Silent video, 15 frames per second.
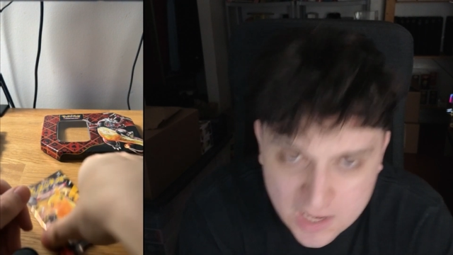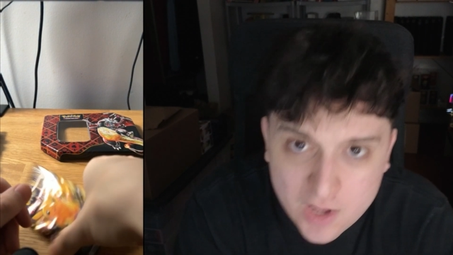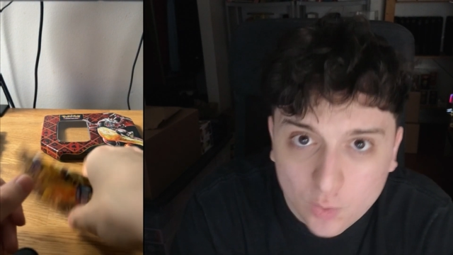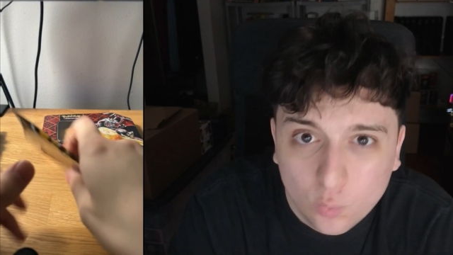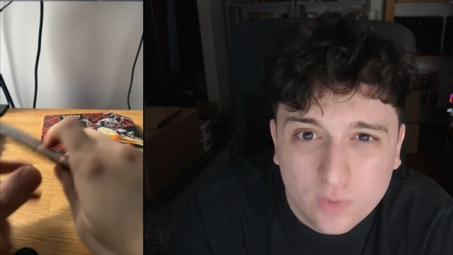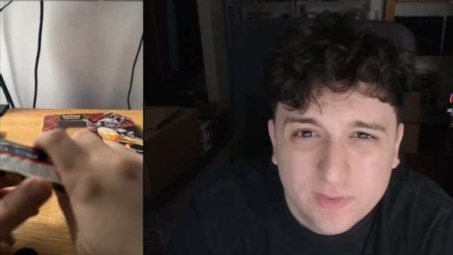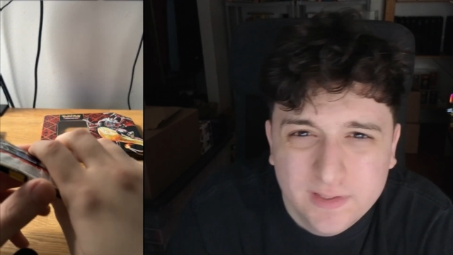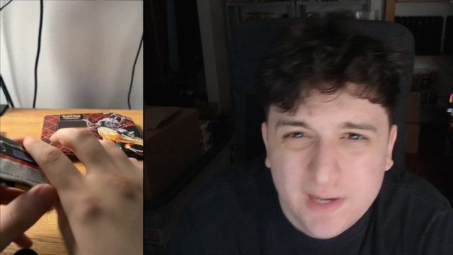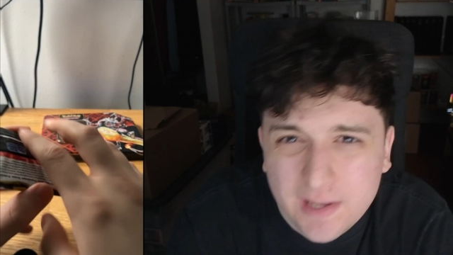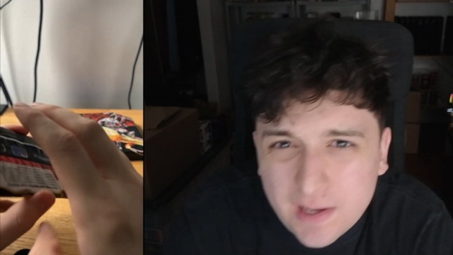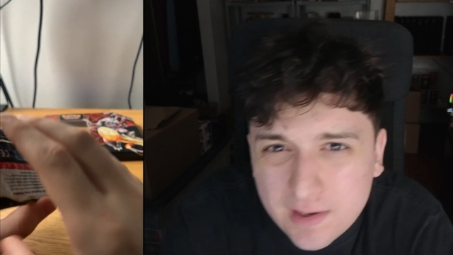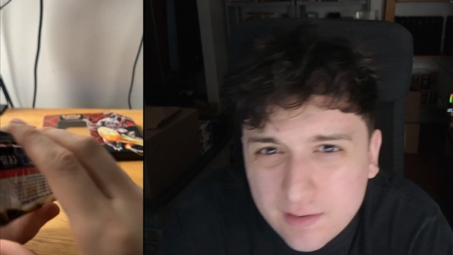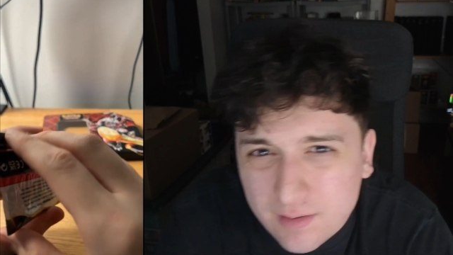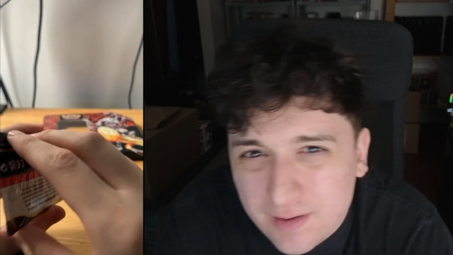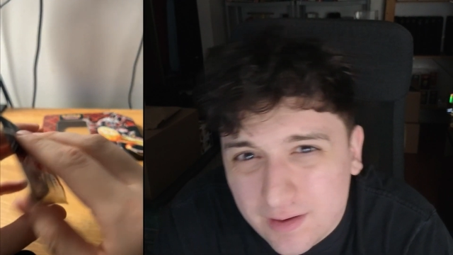Will the day uh,
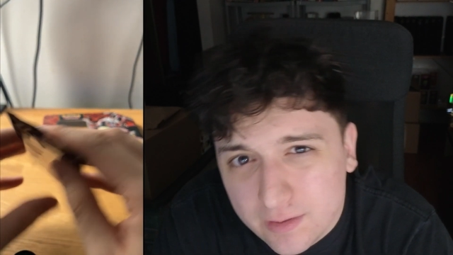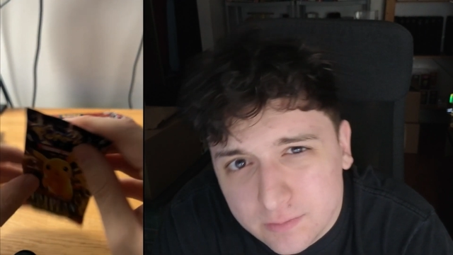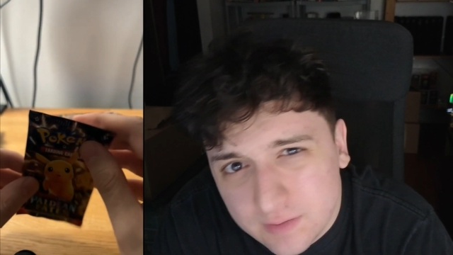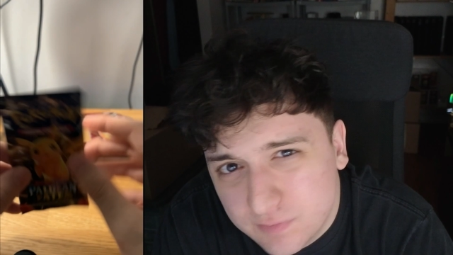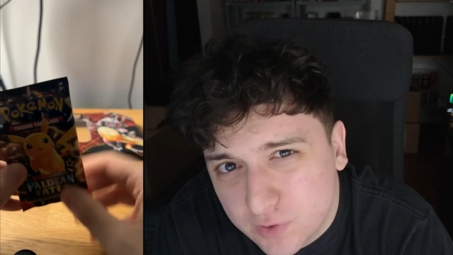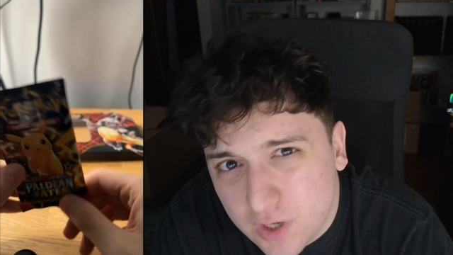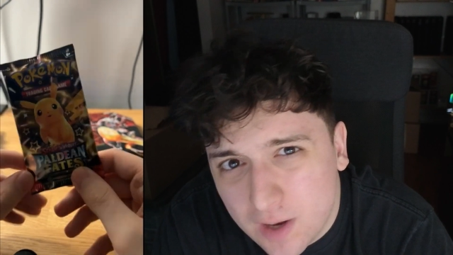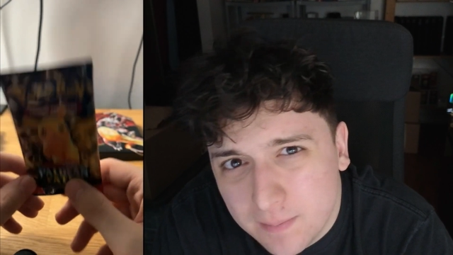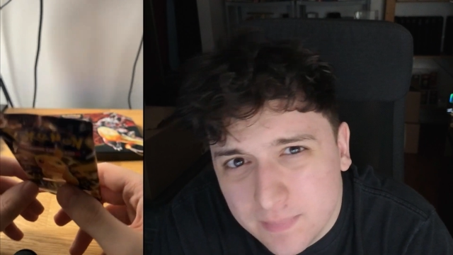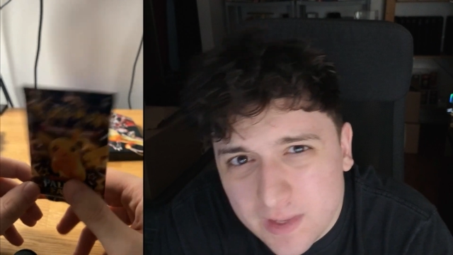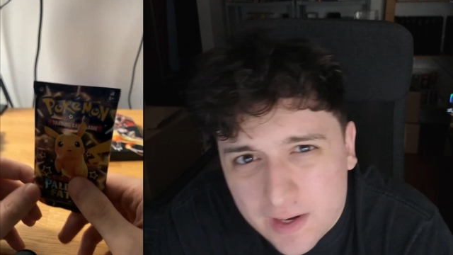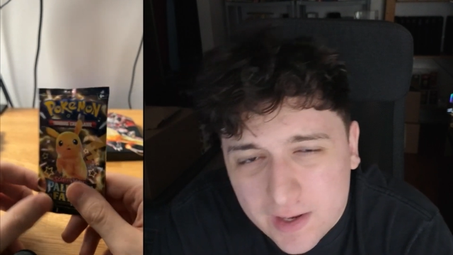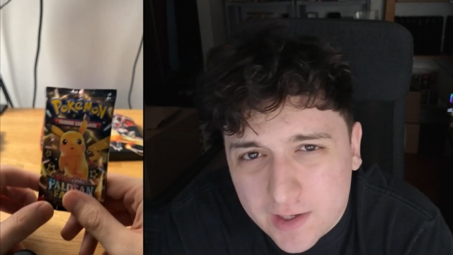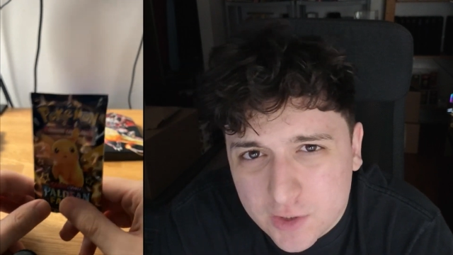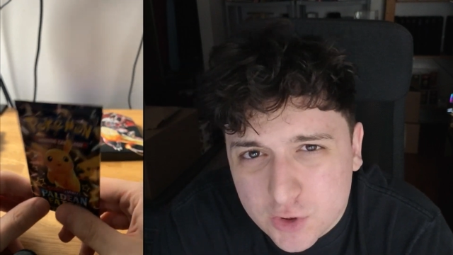ever come that
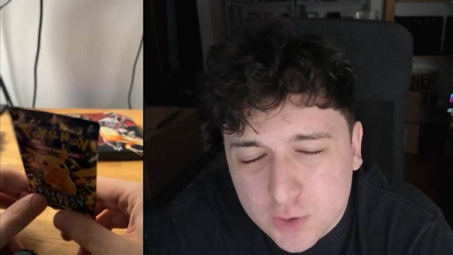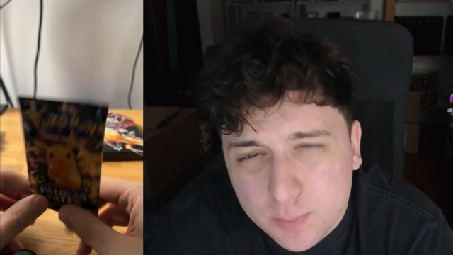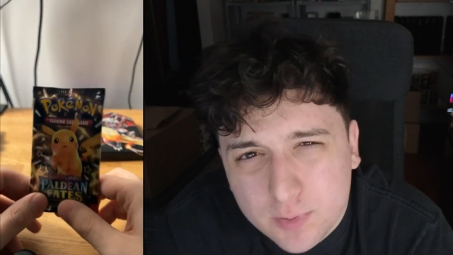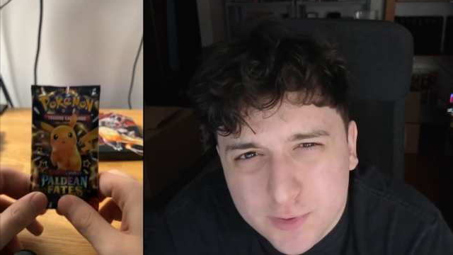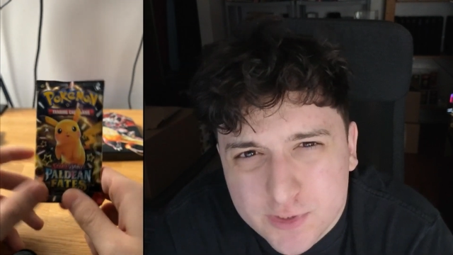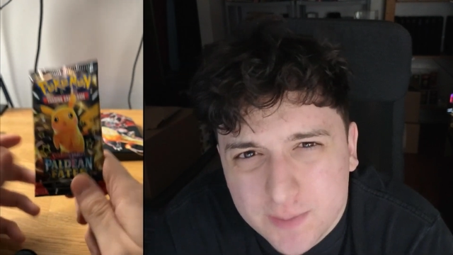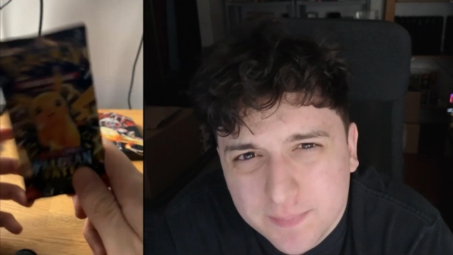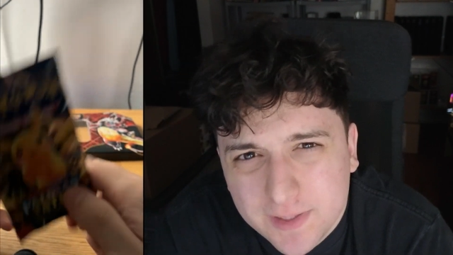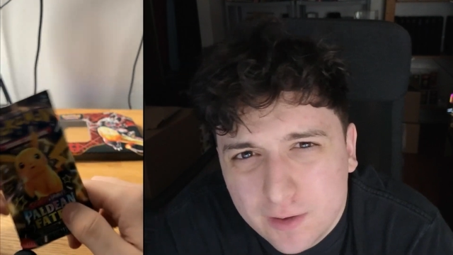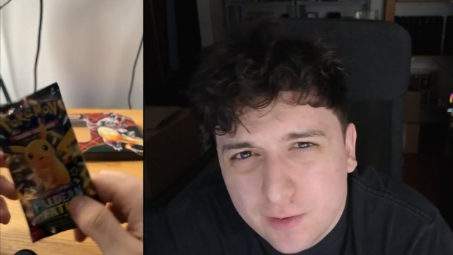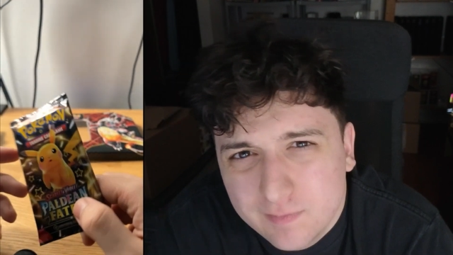I actually pull something on